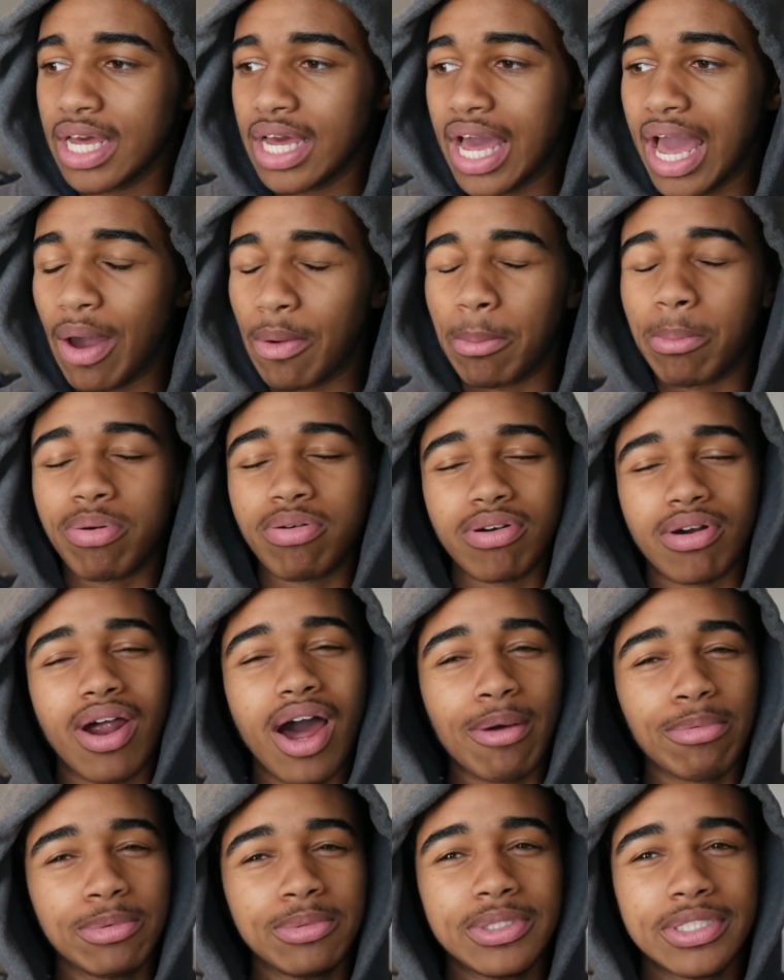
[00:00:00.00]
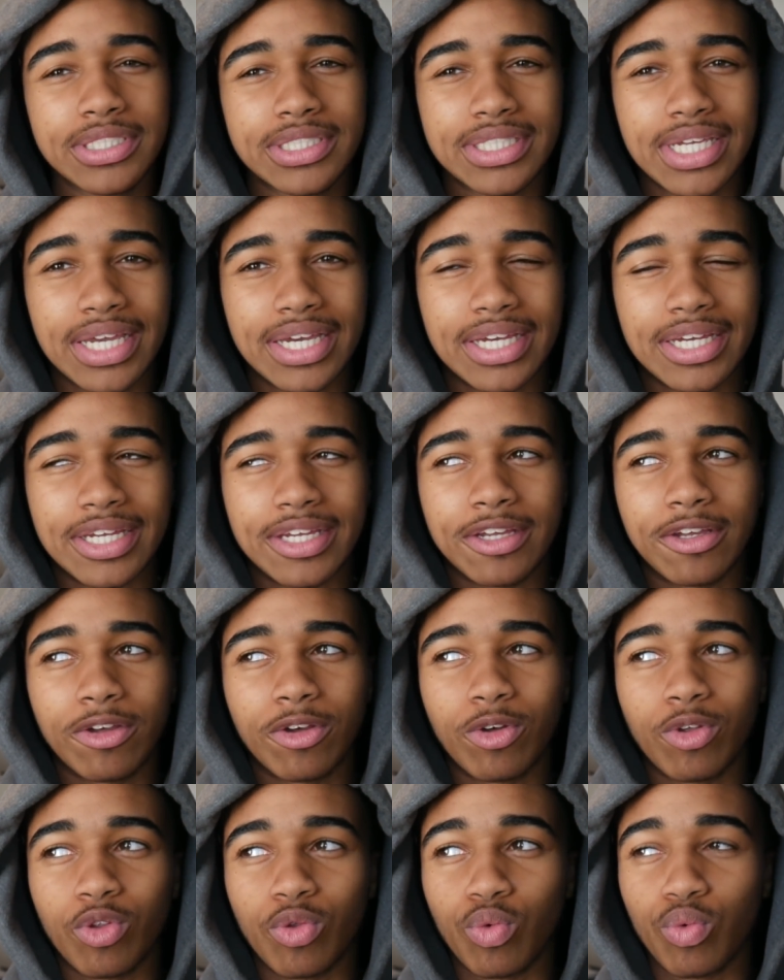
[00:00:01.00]
I'd probably say
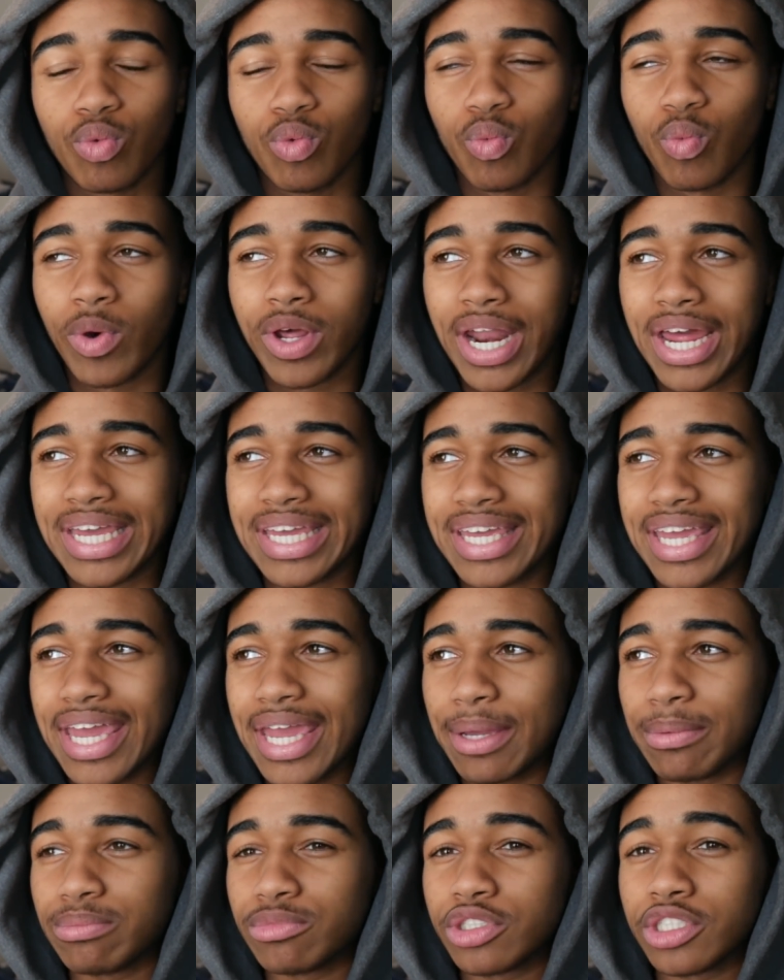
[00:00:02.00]
when I came